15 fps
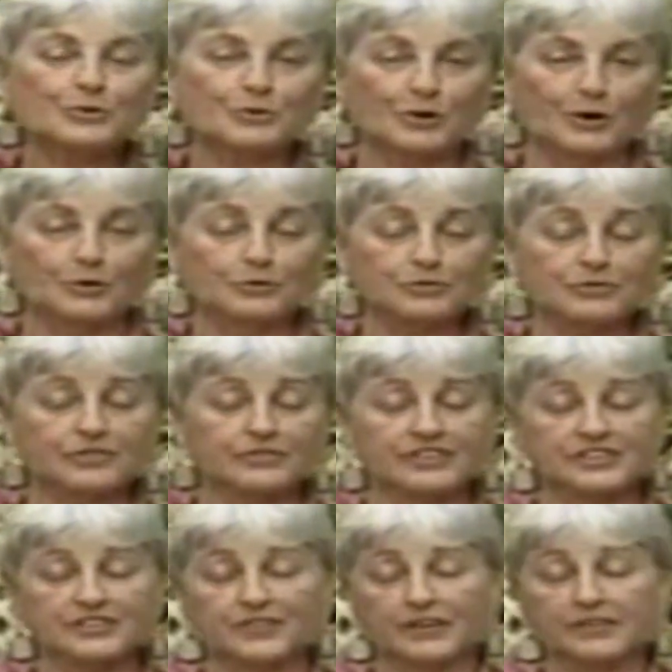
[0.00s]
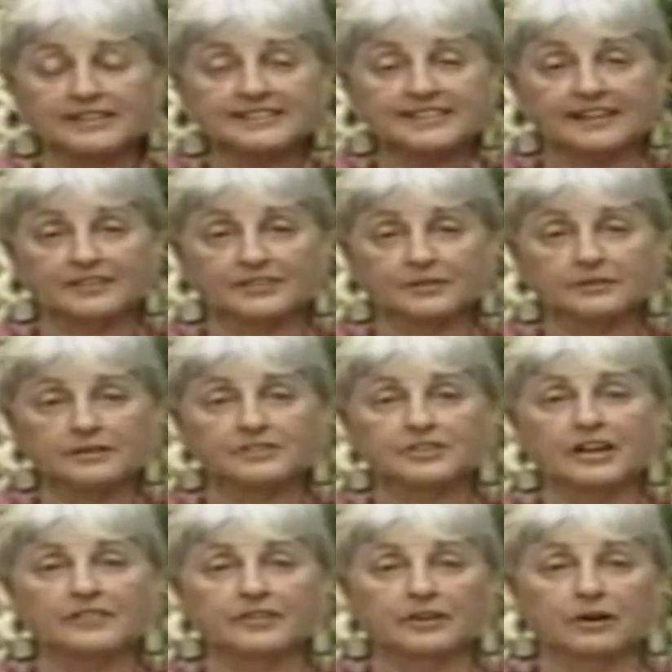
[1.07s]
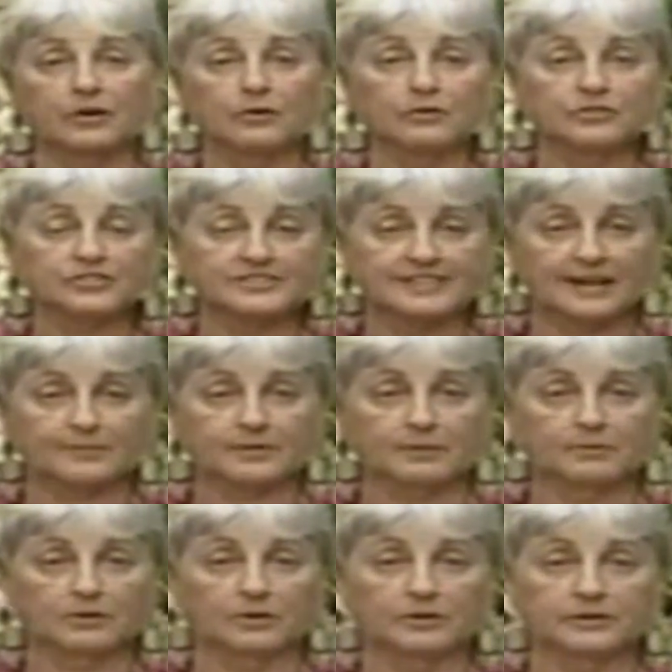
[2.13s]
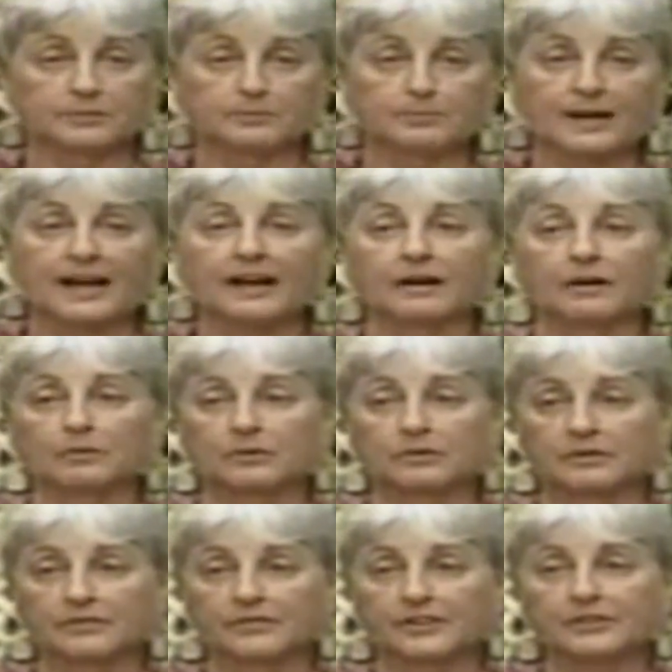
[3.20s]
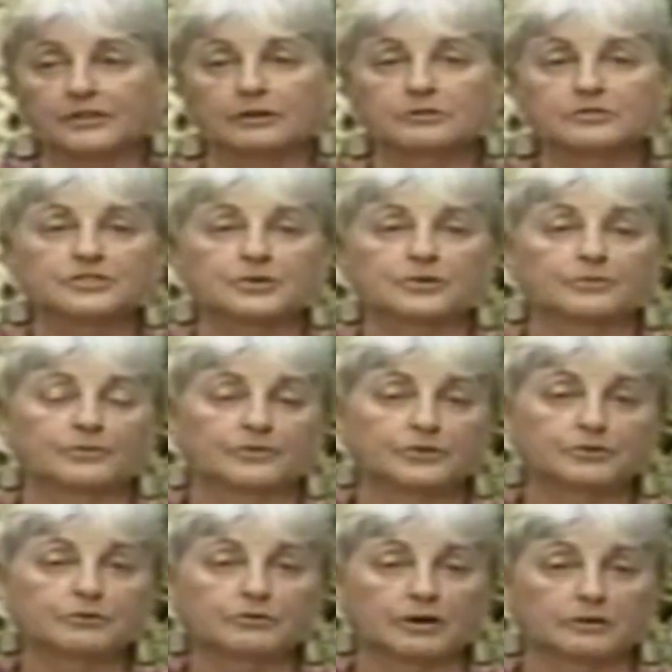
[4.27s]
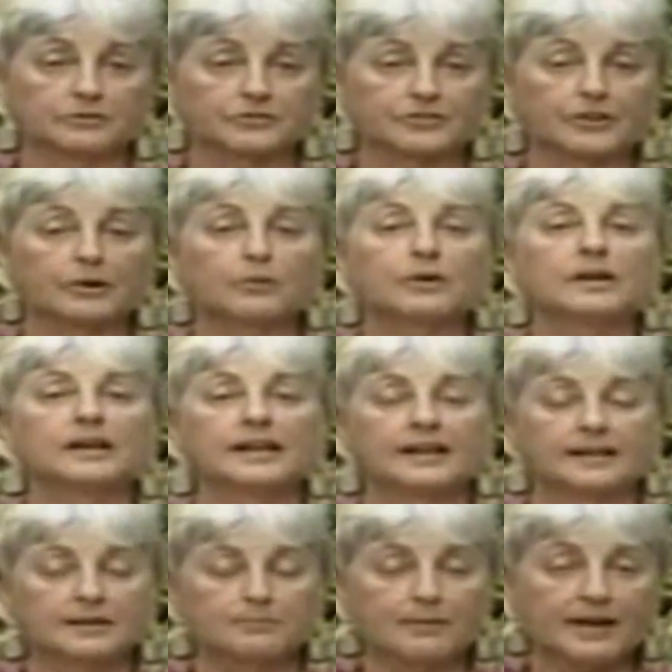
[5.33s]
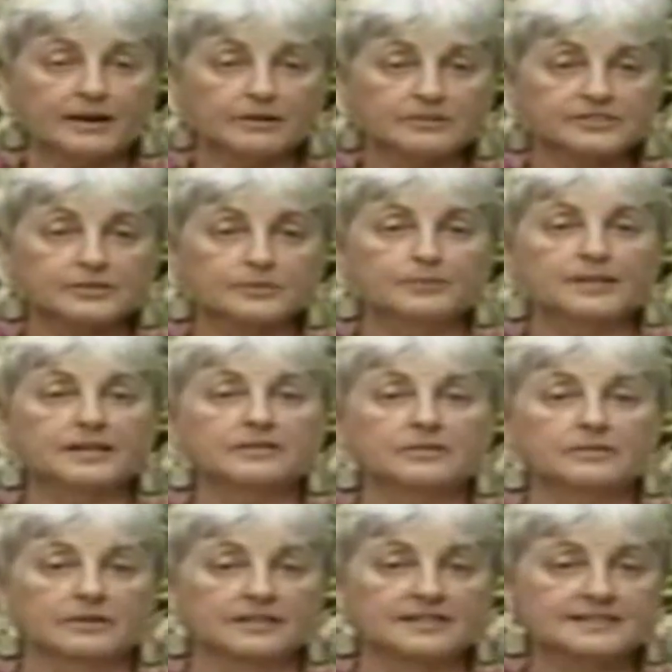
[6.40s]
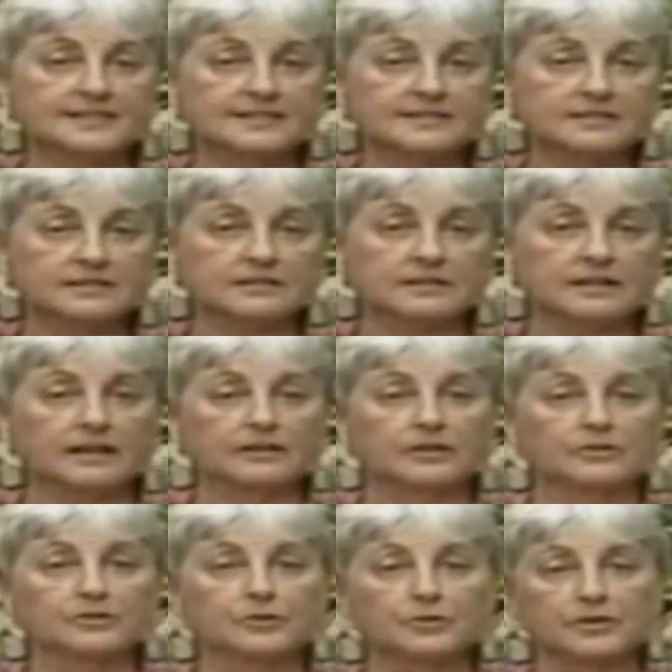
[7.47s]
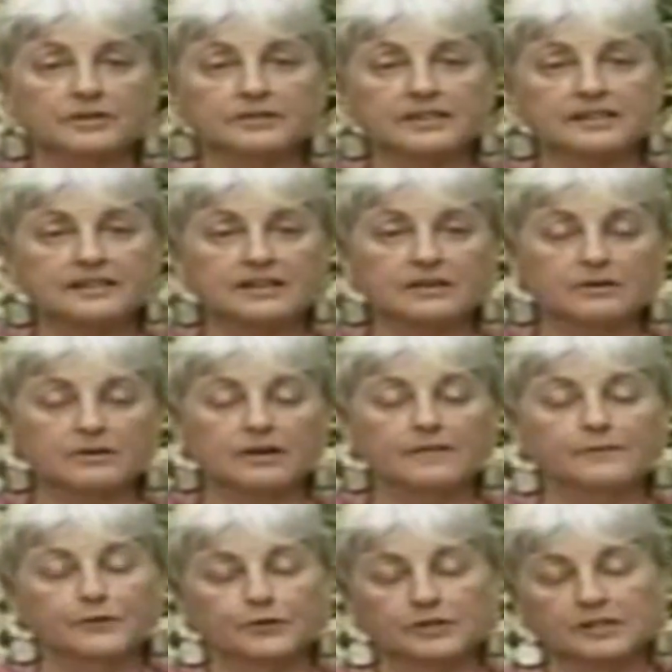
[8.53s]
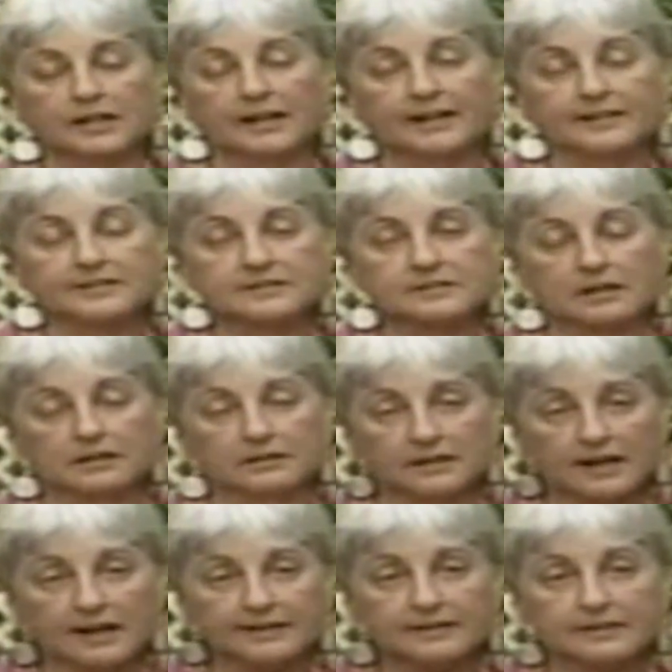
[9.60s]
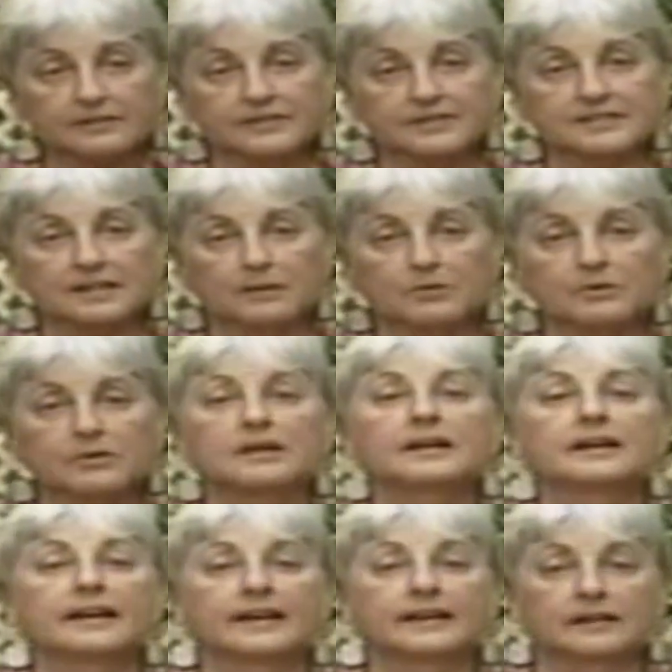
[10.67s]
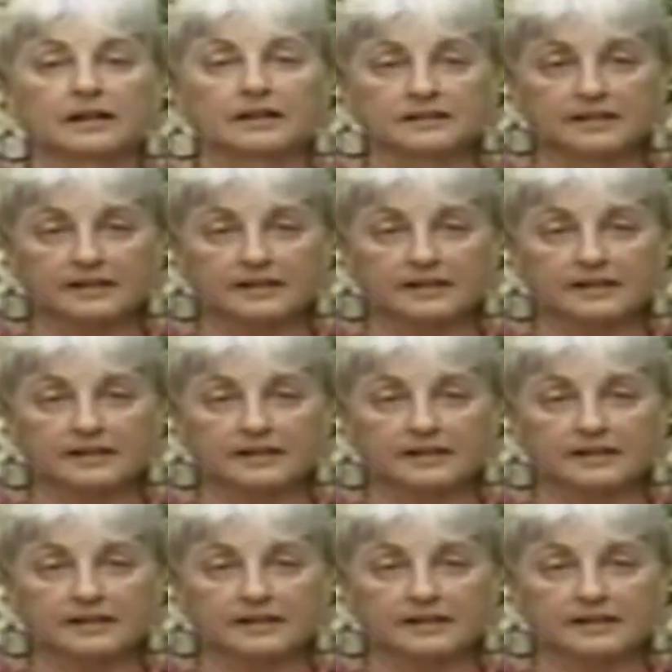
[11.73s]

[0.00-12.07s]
growth that's very tender, and you have a cold snap come along and pow, there goes your new growth. So better to be consistent and during the year fertilize a lot in the summer and a